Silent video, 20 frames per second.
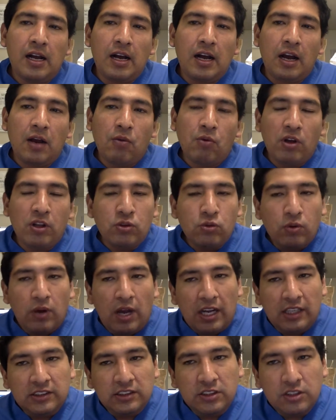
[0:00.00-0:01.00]
I want to
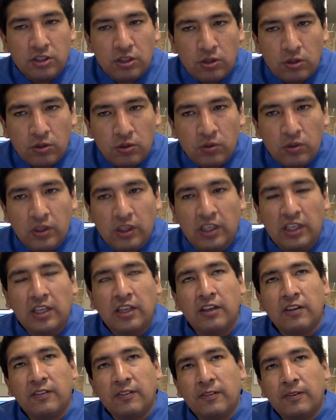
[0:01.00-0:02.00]
ask you,
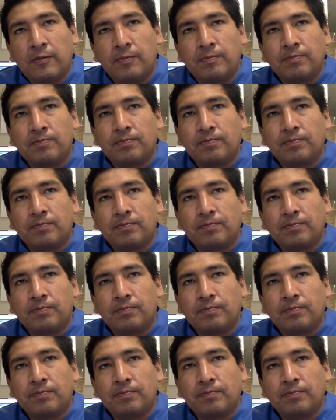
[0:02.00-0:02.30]
if,